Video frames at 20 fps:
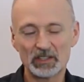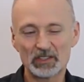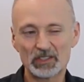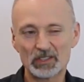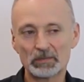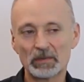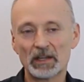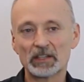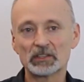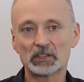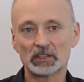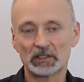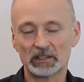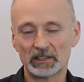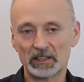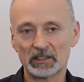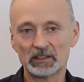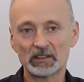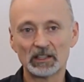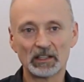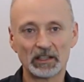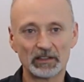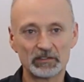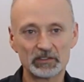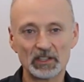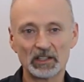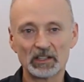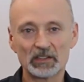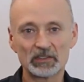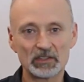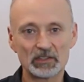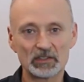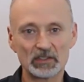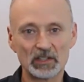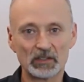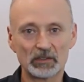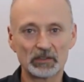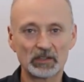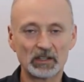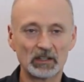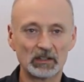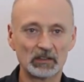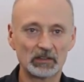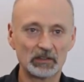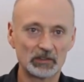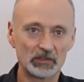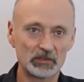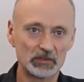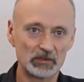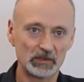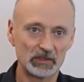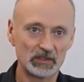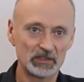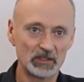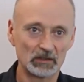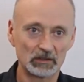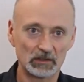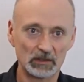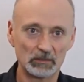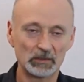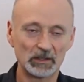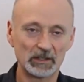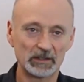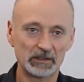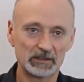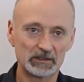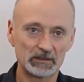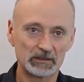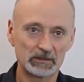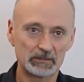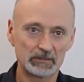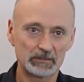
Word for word: especially in the life sciences healthcare industries on compliance.